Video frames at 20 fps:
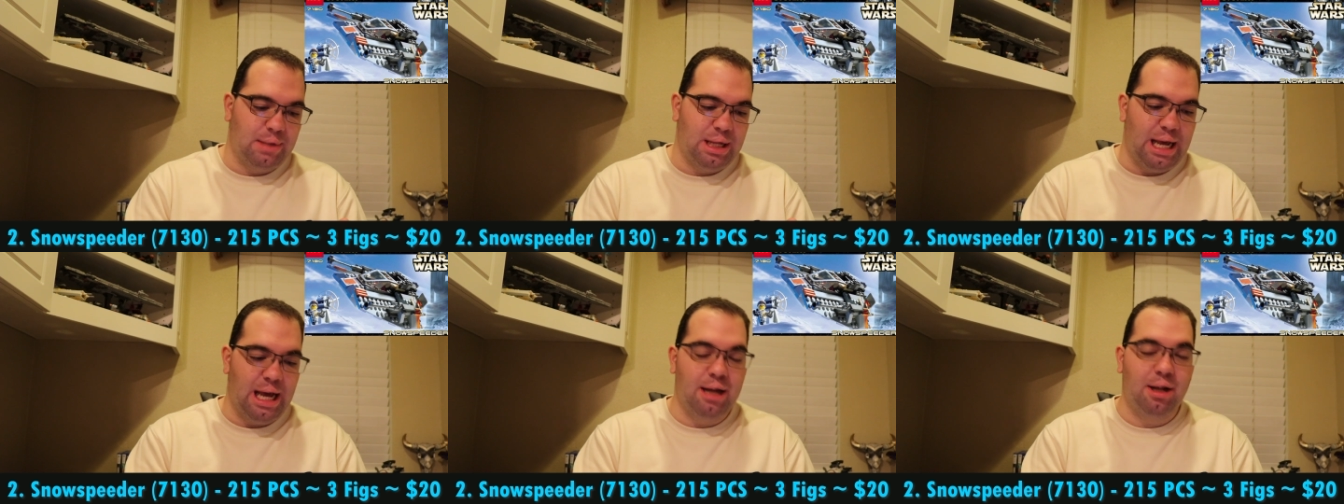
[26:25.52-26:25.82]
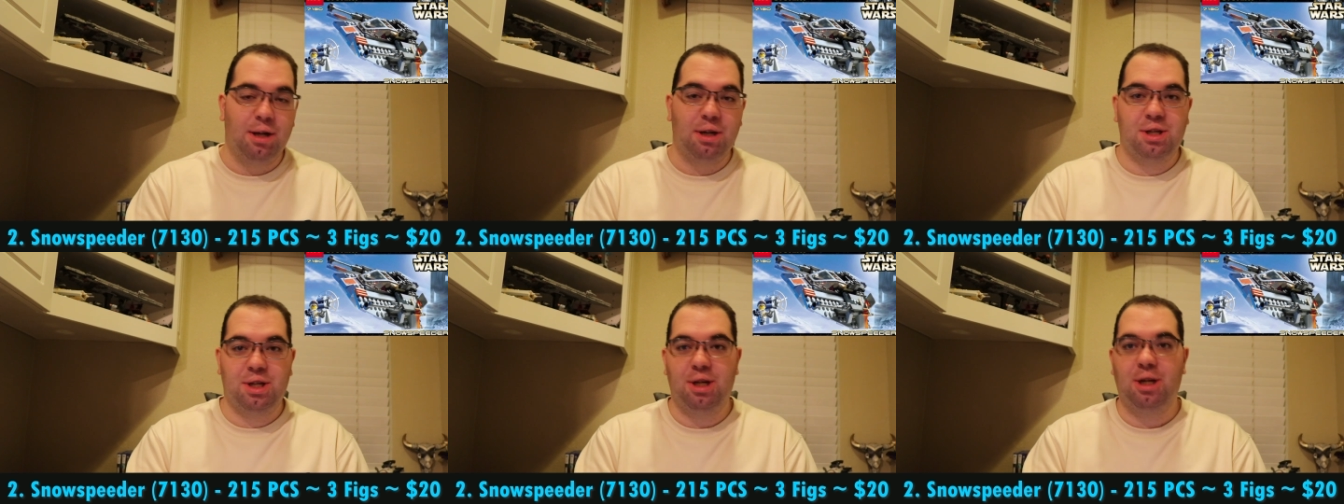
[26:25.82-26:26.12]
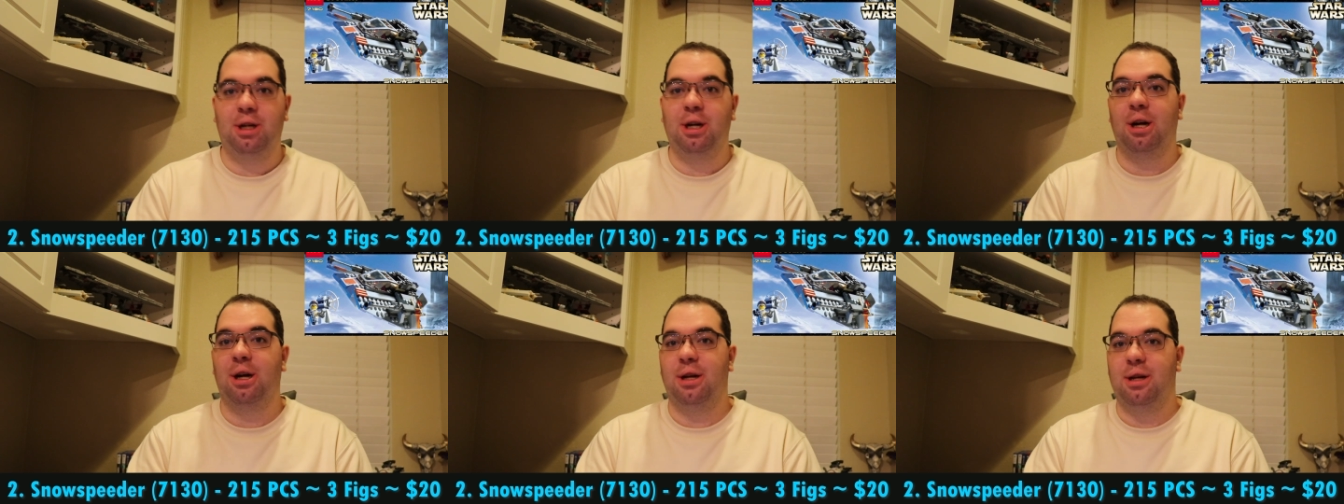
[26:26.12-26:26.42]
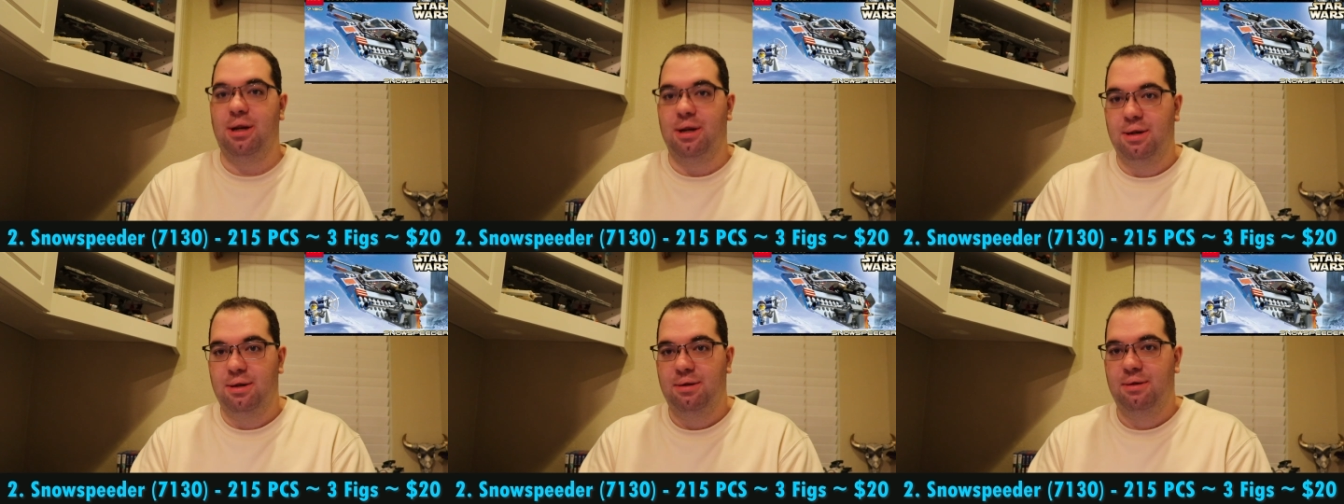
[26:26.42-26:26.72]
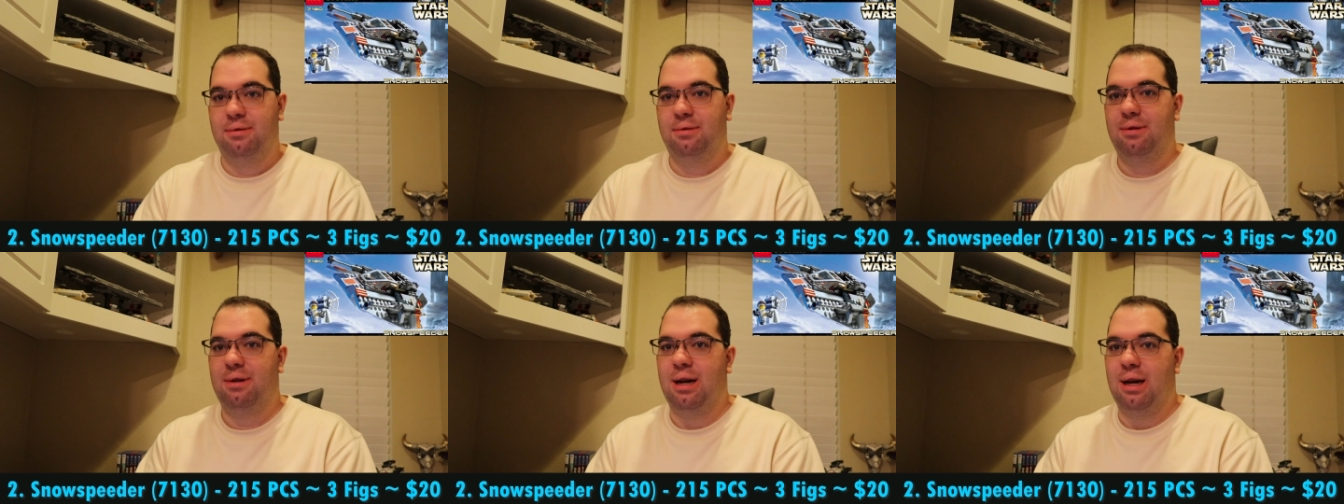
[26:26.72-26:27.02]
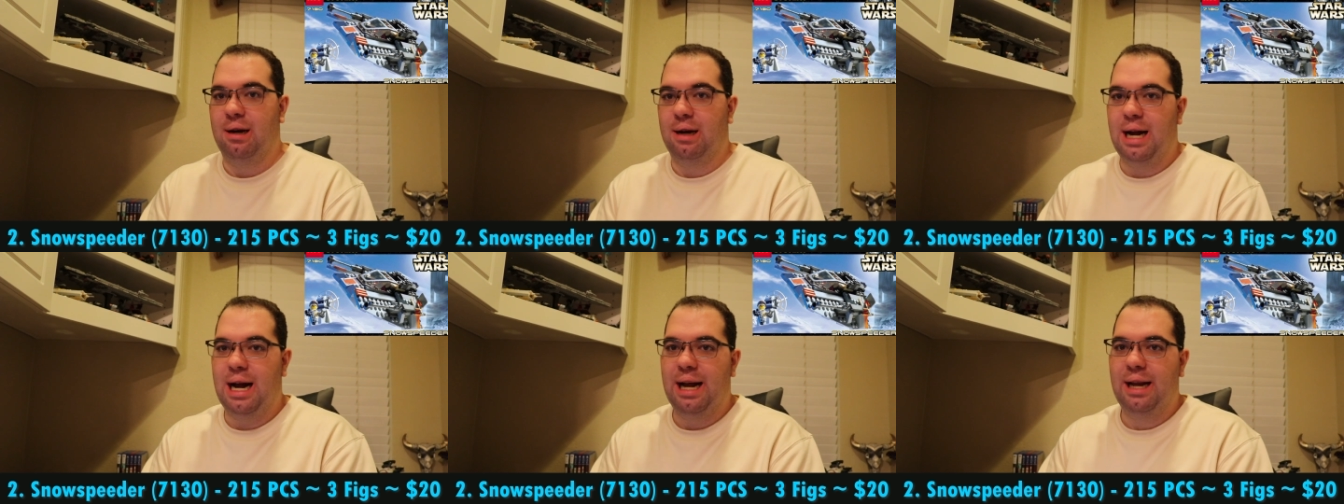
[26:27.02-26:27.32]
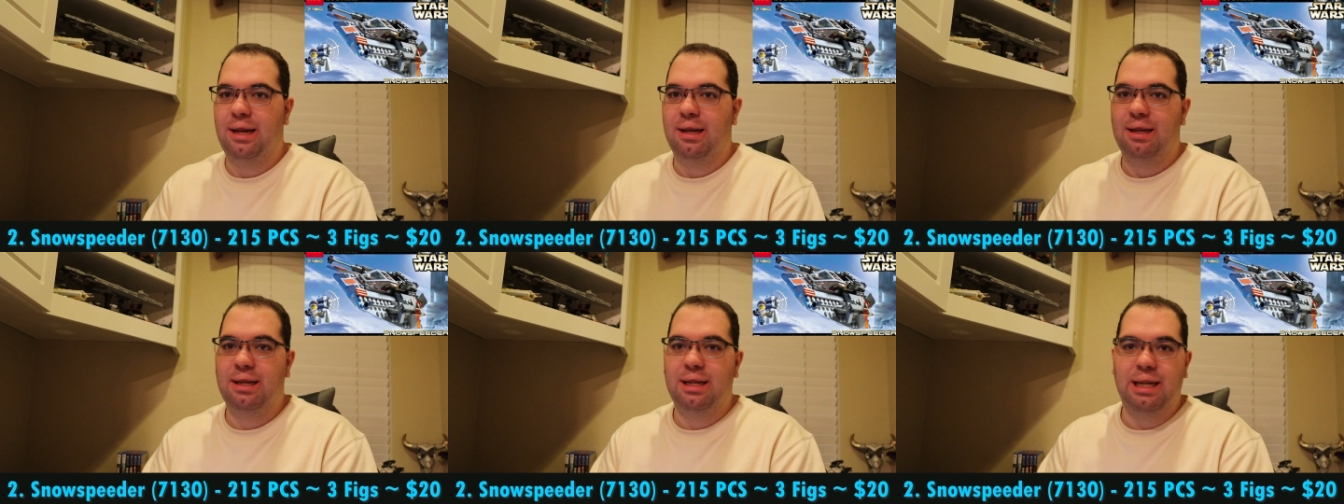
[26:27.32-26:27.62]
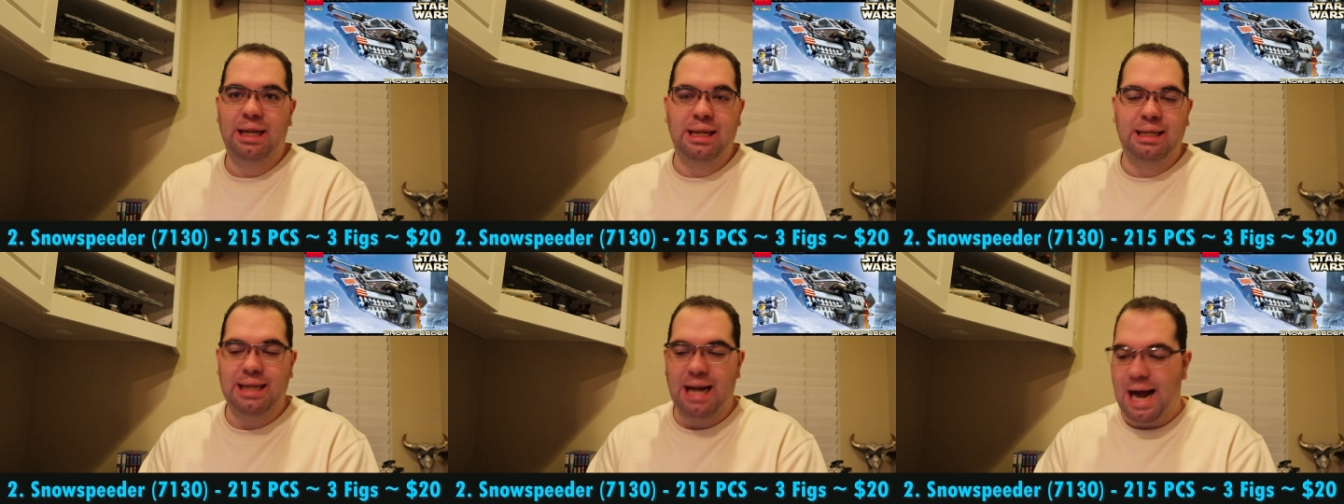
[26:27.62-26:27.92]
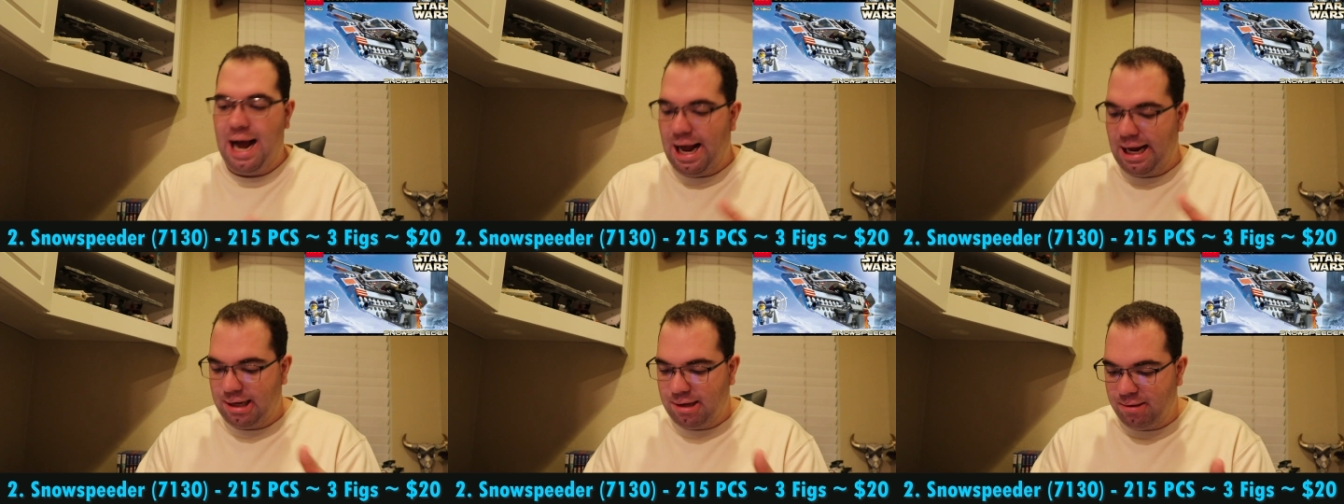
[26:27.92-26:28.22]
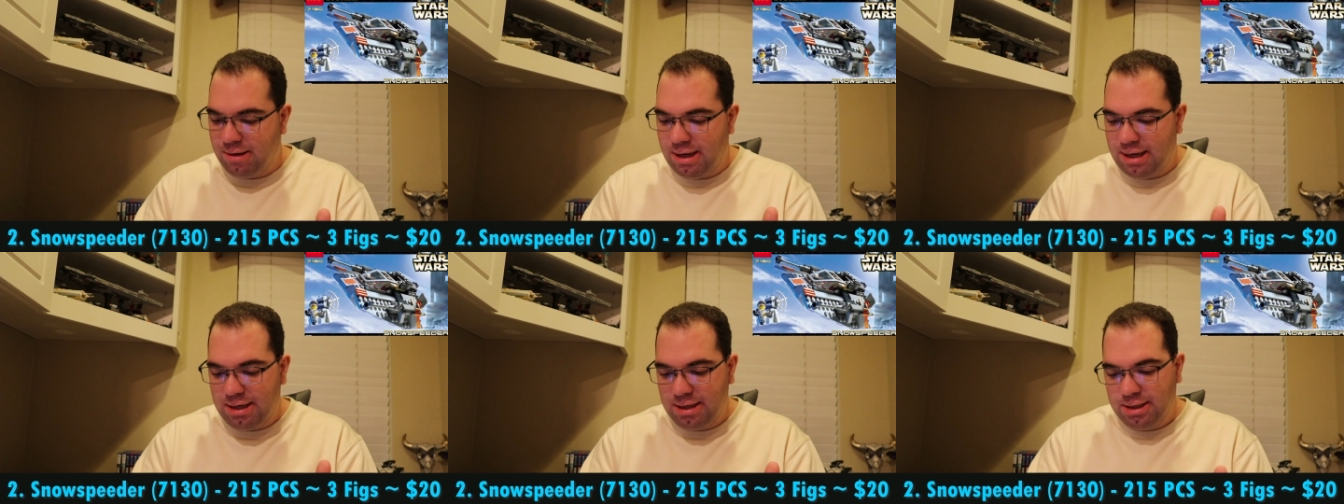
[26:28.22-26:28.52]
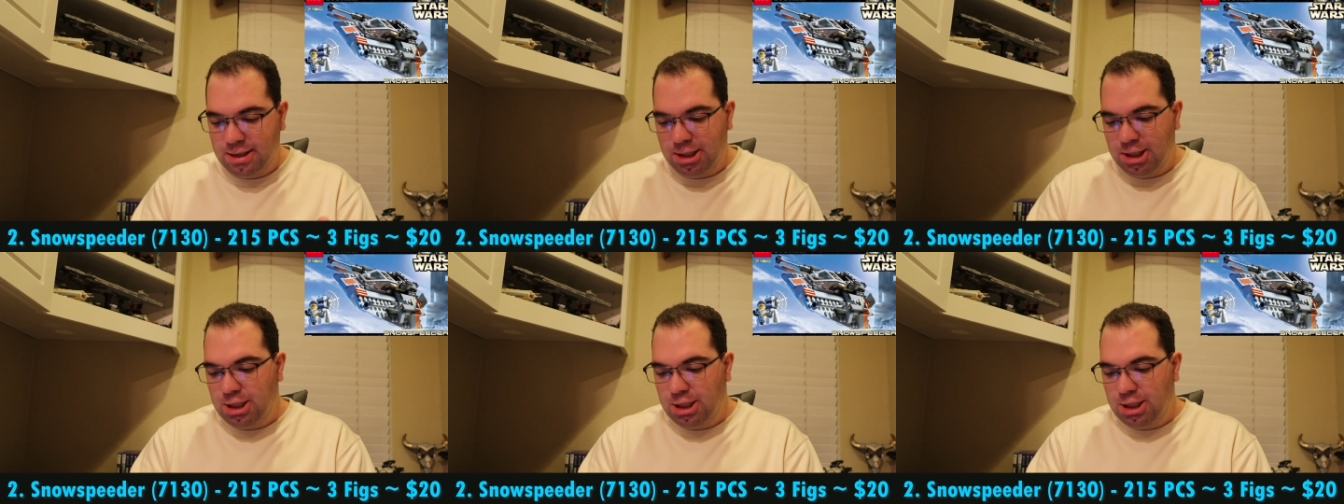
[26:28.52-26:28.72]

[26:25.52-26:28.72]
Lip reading: It looks good, alright? It's accurate.